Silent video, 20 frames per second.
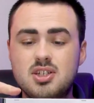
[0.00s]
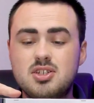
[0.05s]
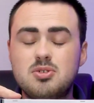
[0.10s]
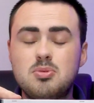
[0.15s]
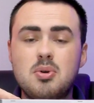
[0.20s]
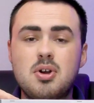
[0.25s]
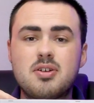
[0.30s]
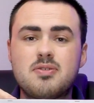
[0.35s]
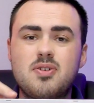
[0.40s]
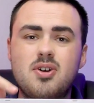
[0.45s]

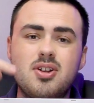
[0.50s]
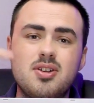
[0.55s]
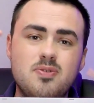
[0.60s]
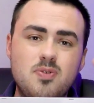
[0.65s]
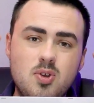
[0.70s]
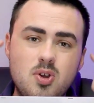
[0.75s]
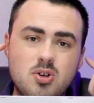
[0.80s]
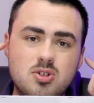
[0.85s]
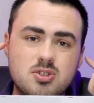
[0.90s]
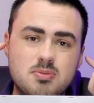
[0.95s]
this will work
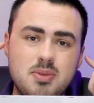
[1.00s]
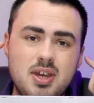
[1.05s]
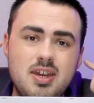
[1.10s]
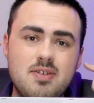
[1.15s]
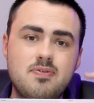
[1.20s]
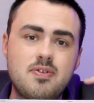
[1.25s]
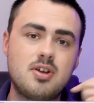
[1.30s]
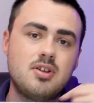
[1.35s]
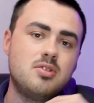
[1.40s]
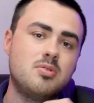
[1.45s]
fine if you've got some
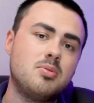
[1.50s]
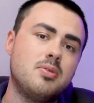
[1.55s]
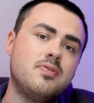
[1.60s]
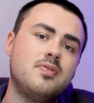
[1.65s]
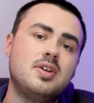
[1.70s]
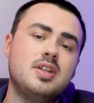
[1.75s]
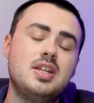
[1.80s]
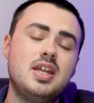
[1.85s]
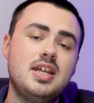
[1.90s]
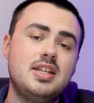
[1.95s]
earphones
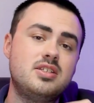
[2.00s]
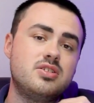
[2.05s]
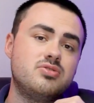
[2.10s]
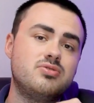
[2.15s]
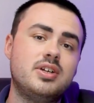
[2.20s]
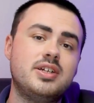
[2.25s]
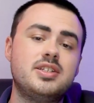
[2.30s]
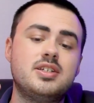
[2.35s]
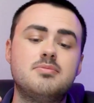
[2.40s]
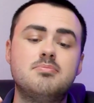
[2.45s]
with an
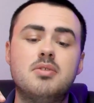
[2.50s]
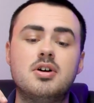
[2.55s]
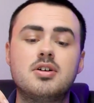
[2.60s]
integrated